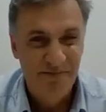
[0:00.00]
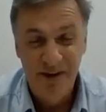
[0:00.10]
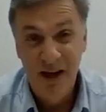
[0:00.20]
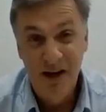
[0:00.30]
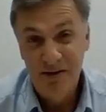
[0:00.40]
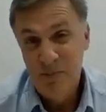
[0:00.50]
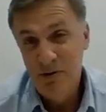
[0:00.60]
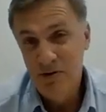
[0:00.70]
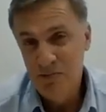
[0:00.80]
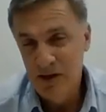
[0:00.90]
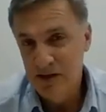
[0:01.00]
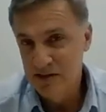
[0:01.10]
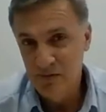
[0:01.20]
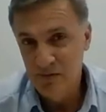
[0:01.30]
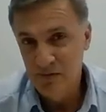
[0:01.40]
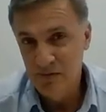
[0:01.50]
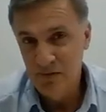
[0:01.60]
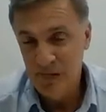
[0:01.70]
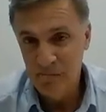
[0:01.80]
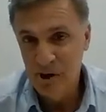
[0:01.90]
In our experience, we're less involved in
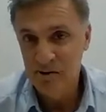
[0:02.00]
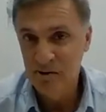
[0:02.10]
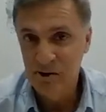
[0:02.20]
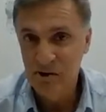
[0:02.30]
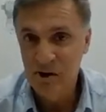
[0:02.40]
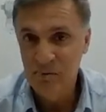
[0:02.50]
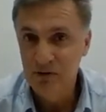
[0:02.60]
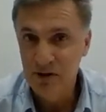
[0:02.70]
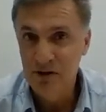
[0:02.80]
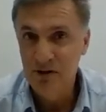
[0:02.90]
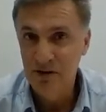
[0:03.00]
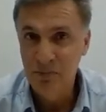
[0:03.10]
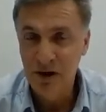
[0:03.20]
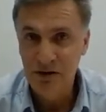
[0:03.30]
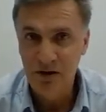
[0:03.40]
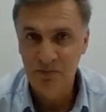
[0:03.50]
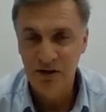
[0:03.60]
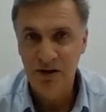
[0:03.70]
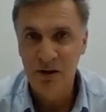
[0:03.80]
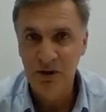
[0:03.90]
that most of the time. That you can see a
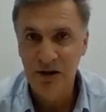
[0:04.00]
bankruptcy coming.